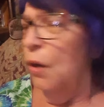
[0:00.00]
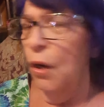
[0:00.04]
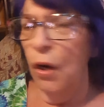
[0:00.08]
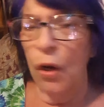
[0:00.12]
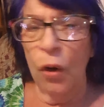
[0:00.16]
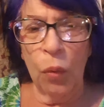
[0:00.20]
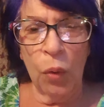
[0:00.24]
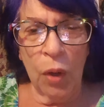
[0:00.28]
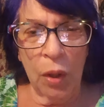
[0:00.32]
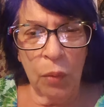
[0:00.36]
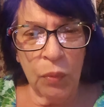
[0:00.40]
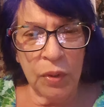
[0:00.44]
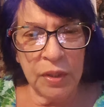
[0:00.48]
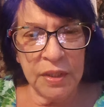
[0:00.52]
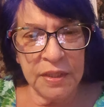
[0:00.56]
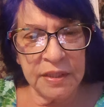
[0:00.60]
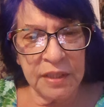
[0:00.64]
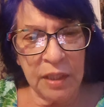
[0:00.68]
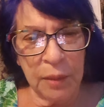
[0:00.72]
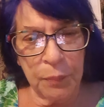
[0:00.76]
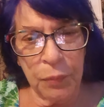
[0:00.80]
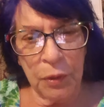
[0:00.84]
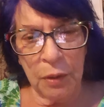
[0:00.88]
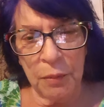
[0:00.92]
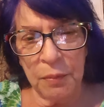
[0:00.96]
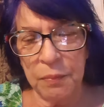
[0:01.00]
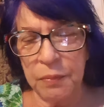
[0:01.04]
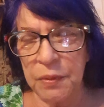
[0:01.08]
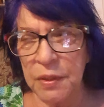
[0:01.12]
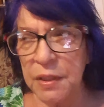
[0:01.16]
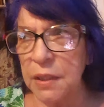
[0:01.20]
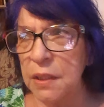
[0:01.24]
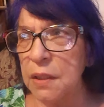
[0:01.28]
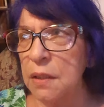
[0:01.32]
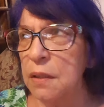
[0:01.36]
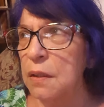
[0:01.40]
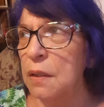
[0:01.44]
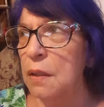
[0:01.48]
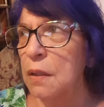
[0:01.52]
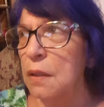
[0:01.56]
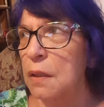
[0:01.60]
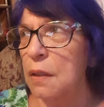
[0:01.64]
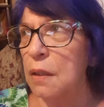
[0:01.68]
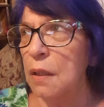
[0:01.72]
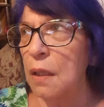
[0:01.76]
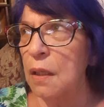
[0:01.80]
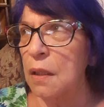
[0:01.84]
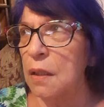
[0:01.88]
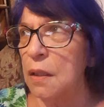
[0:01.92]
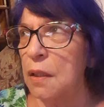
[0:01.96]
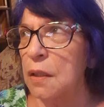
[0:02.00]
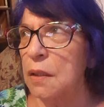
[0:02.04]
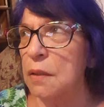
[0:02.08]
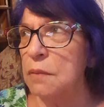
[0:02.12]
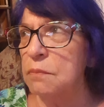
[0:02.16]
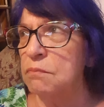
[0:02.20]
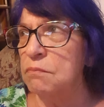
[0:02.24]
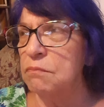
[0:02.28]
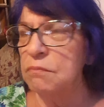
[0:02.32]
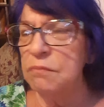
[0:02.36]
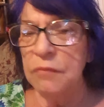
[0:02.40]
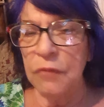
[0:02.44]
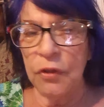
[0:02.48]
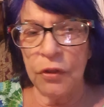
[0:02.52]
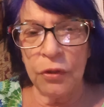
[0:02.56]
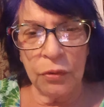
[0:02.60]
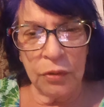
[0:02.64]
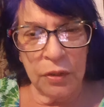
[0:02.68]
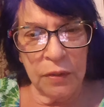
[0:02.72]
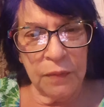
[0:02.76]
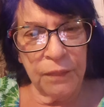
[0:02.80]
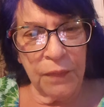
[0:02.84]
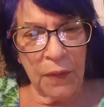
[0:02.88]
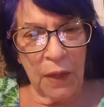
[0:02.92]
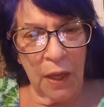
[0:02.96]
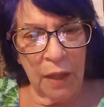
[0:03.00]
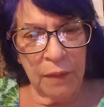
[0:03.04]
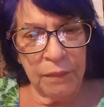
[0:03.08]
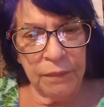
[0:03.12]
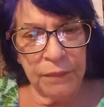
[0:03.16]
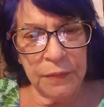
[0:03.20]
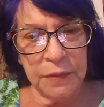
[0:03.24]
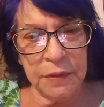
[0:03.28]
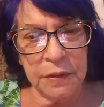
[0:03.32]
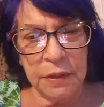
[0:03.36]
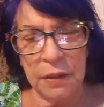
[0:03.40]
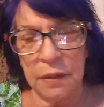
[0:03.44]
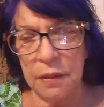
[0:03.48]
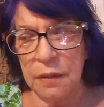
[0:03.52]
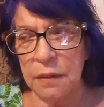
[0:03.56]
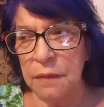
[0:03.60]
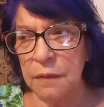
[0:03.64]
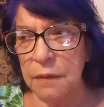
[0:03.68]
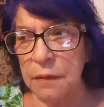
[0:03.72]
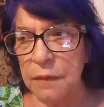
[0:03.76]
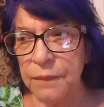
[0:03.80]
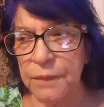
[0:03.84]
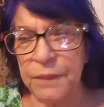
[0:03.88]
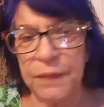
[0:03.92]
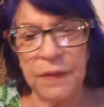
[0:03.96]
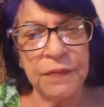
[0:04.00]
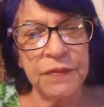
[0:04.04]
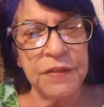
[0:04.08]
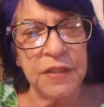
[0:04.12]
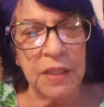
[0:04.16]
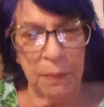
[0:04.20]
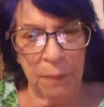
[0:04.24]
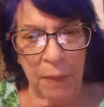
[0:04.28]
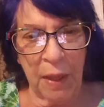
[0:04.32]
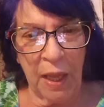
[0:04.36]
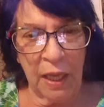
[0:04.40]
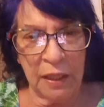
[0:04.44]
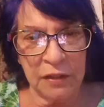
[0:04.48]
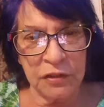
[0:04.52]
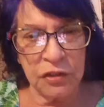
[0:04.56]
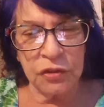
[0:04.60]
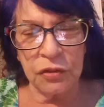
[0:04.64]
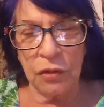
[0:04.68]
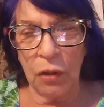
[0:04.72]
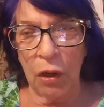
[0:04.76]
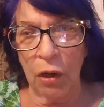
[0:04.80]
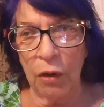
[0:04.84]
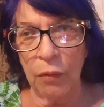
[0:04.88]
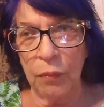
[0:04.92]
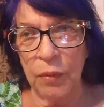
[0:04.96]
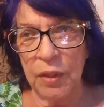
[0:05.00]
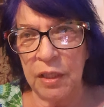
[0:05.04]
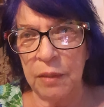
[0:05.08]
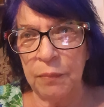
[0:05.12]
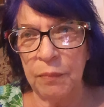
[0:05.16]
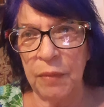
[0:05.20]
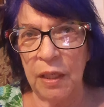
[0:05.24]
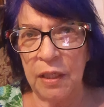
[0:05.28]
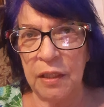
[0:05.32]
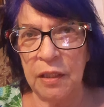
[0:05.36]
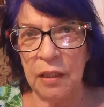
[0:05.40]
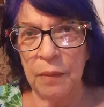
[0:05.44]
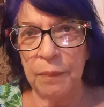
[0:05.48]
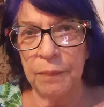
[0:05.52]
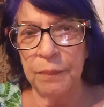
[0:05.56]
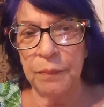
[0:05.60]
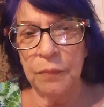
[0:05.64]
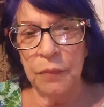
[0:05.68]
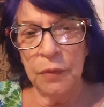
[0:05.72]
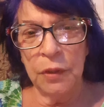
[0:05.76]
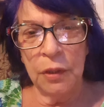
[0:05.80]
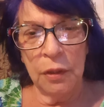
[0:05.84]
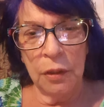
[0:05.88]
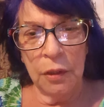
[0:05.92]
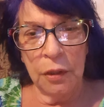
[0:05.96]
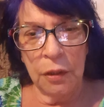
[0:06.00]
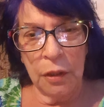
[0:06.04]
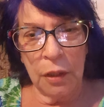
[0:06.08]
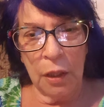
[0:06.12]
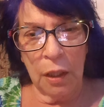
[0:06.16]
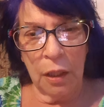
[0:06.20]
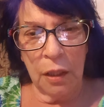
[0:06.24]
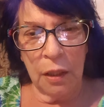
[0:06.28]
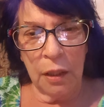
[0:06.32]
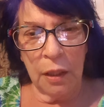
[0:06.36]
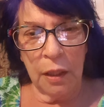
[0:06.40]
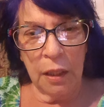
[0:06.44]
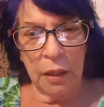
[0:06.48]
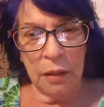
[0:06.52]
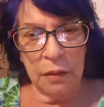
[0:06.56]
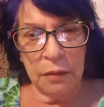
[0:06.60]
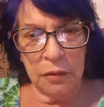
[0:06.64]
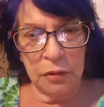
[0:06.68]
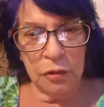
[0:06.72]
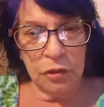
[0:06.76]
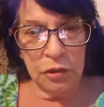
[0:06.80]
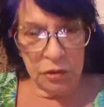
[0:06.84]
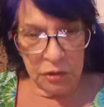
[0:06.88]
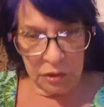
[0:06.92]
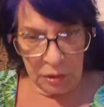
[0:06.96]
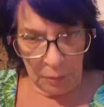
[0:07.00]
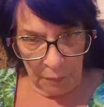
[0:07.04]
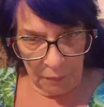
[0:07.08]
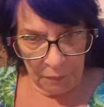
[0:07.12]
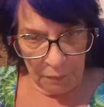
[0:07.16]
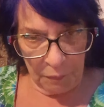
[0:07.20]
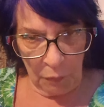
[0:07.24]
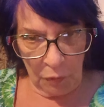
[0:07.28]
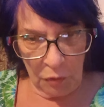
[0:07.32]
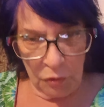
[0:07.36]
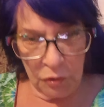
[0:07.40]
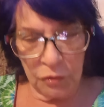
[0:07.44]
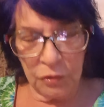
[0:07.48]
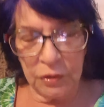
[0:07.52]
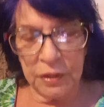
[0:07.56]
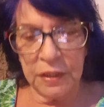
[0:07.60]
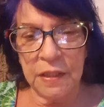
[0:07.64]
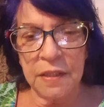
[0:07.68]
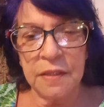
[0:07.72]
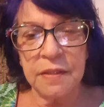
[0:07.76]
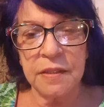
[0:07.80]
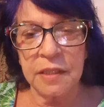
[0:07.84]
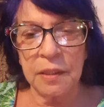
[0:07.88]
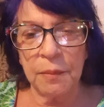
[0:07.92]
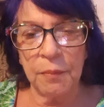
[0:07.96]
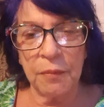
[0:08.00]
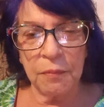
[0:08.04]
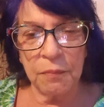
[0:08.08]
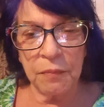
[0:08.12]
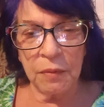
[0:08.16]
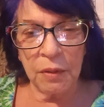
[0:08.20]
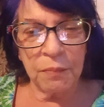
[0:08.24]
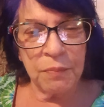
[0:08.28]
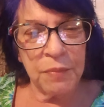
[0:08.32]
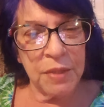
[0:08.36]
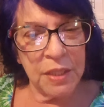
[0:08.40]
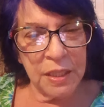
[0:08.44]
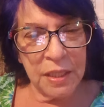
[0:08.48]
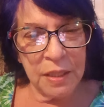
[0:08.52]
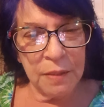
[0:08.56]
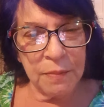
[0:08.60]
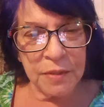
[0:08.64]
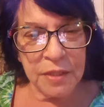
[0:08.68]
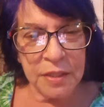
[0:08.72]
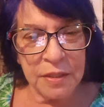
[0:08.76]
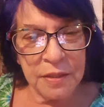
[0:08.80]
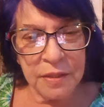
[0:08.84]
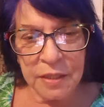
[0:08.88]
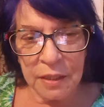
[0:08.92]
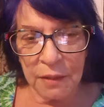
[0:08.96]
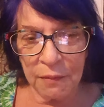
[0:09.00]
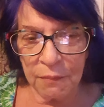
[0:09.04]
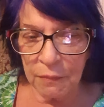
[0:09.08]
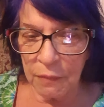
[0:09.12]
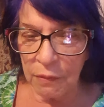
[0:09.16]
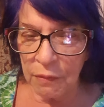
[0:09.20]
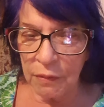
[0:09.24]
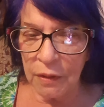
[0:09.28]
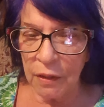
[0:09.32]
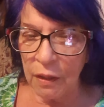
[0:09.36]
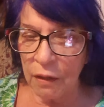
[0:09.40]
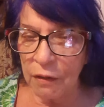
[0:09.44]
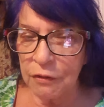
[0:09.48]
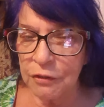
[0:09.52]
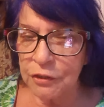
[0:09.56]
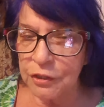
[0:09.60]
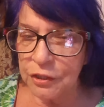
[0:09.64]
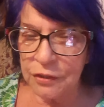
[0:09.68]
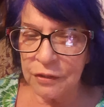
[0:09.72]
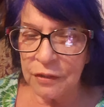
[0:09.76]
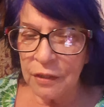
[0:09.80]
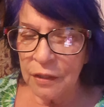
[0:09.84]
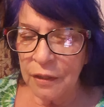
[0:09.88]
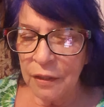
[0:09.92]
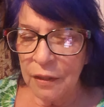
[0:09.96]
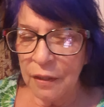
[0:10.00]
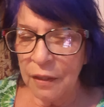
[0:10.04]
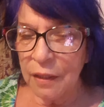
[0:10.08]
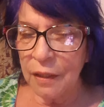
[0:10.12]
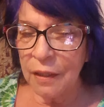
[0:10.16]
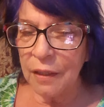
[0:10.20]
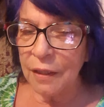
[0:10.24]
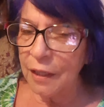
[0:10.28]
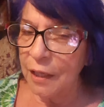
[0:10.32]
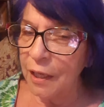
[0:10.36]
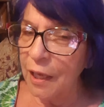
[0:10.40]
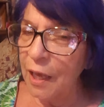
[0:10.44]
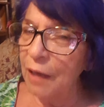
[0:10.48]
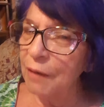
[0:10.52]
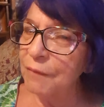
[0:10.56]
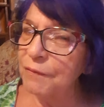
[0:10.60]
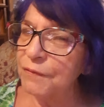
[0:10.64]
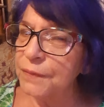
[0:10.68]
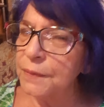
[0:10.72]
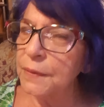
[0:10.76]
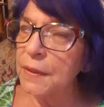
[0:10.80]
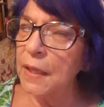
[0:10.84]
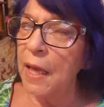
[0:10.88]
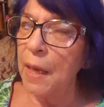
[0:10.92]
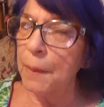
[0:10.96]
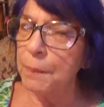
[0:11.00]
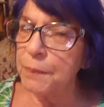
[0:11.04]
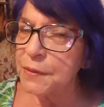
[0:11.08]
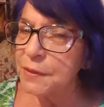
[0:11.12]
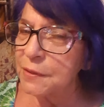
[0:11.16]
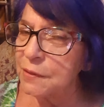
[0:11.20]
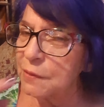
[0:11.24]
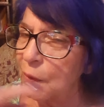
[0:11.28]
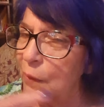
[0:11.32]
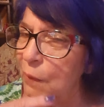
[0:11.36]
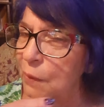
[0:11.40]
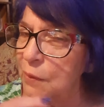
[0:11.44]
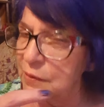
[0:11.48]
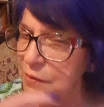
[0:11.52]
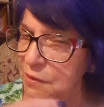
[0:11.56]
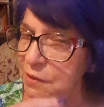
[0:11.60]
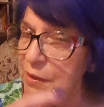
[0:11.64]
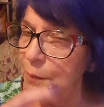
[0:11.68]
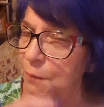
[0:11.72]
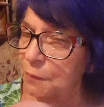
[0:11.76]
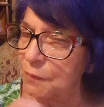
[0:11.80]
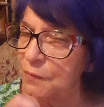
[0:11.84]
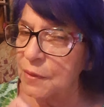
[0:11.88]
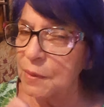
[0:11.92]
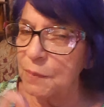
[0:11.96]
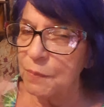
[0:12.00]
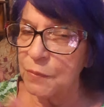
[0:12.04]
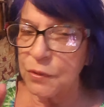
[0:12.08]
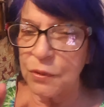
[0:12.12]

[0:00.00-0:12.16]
I want to say probably 35 to 50 masks already made up. Some of them are little kids, some of them are mediums, and some are larges. And I have flaps on some of them.